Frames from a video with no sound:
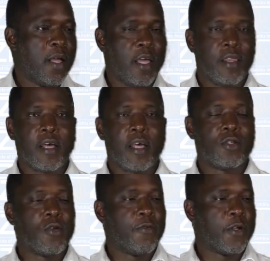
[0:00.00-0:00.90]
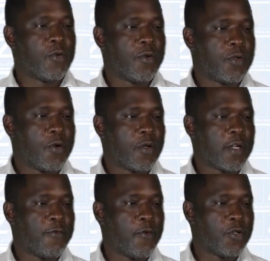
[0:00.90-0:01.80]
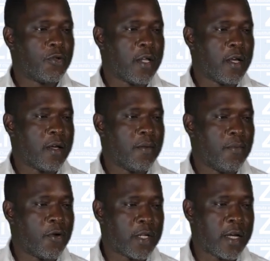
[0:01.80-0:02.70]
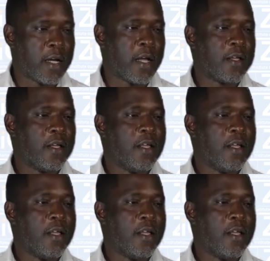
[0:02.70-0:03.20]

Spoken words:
In the case of the Toyota Fortuner motor car,